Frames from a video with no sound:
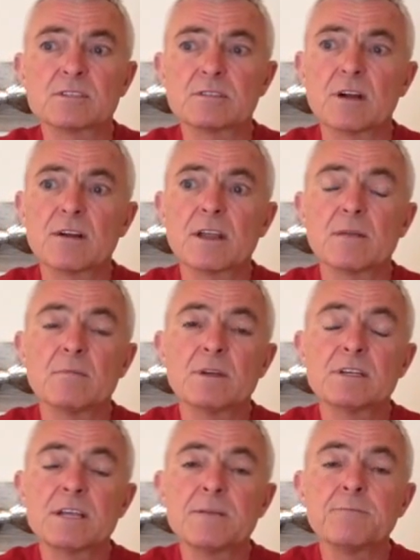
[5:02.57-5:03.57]
Starting on
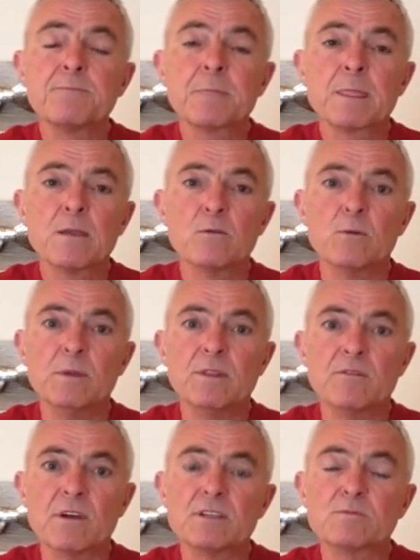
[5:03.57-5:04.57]
Monday will be the
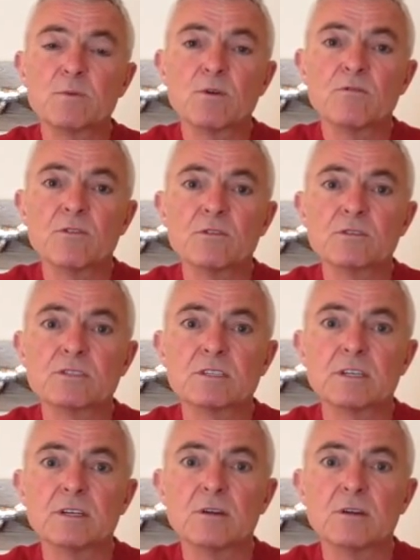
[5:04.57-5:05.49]
Vice Provost